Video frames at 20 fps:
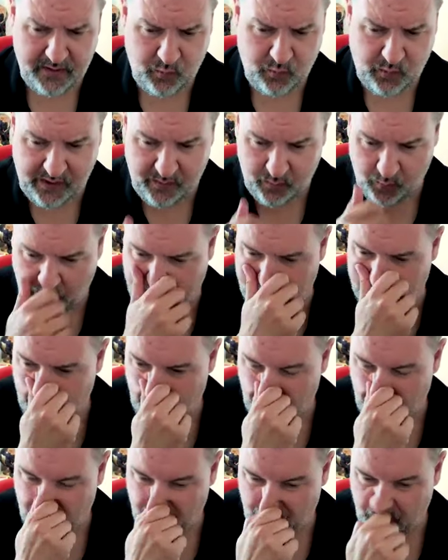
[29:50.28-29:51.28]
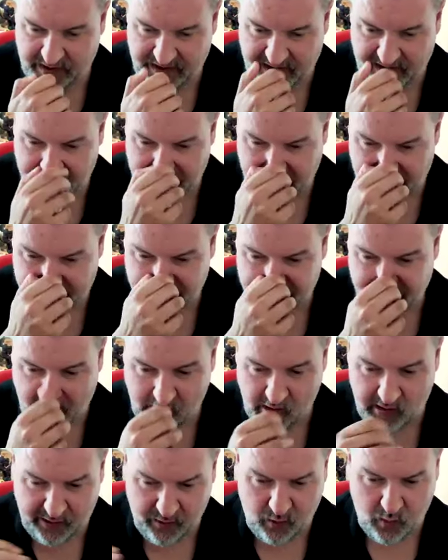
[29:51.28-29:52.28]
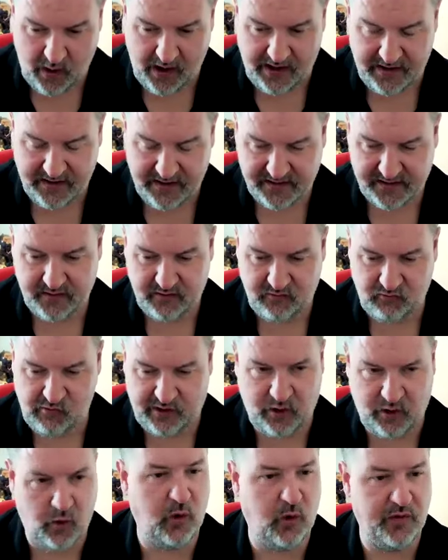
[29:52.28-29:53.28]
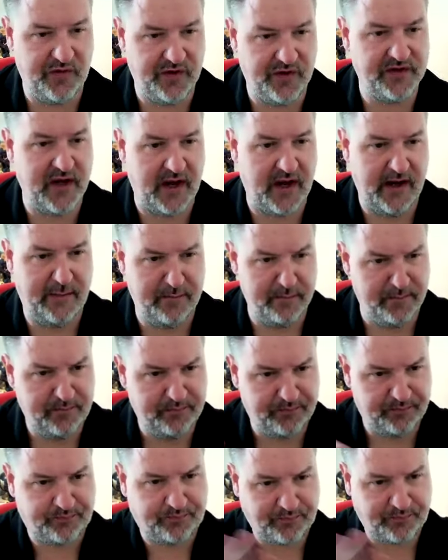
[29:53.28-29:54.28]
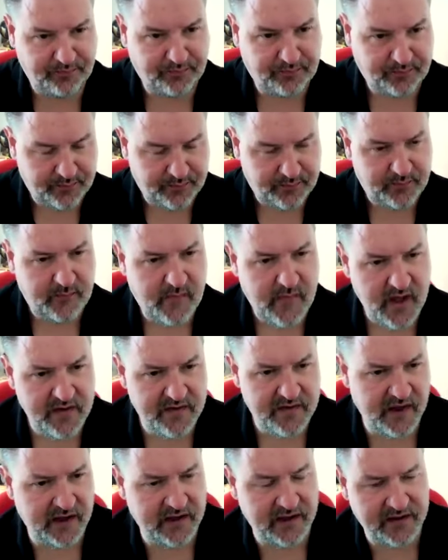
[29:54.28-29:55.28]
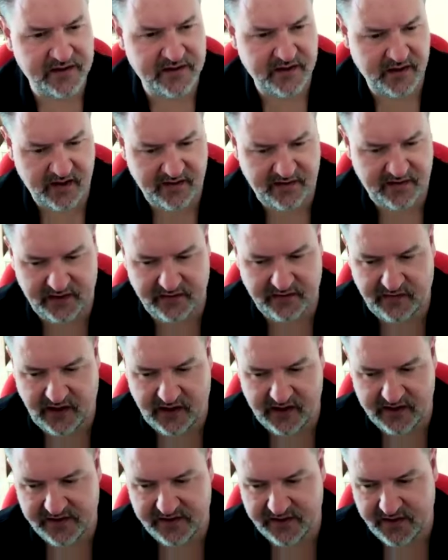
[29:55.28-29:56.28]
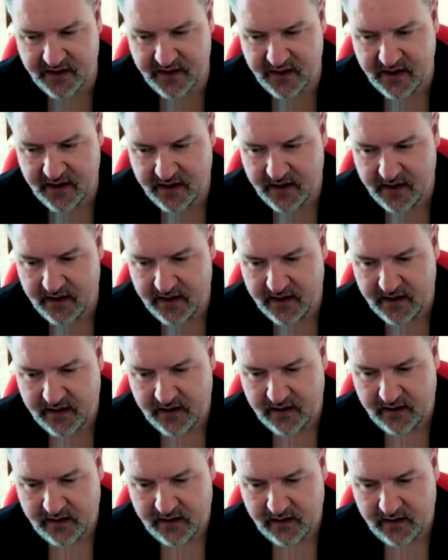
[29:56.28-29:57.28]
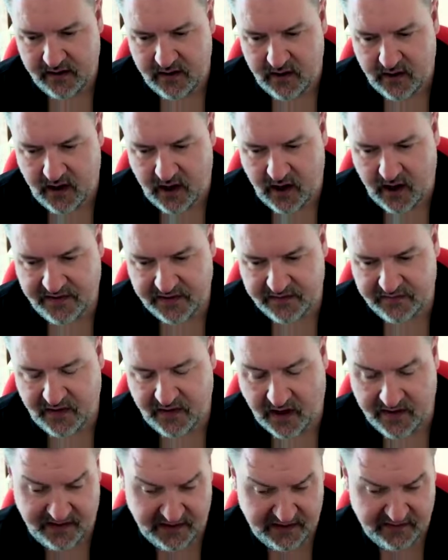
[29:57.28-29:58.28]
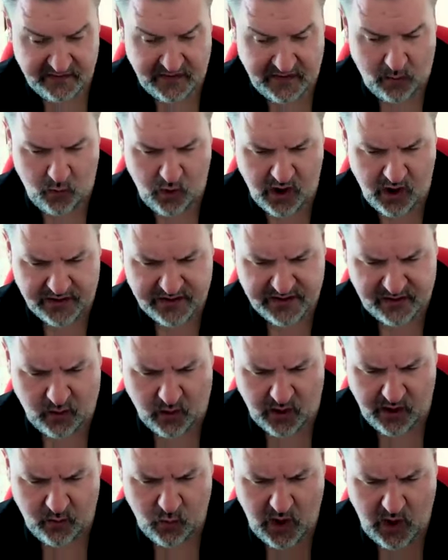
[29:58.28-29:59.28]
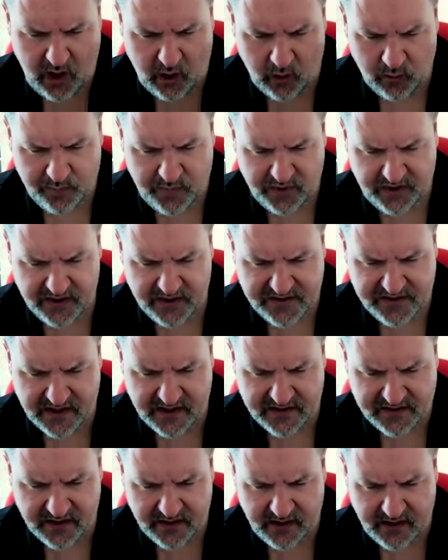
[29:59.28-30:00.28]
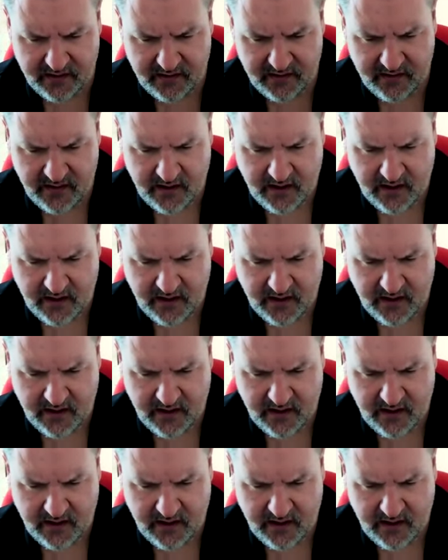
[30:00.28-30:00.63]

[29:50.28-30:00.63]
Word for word: we we we didn't necessarily always record the same things, and I think there's, I think I think that works quite well because there's a,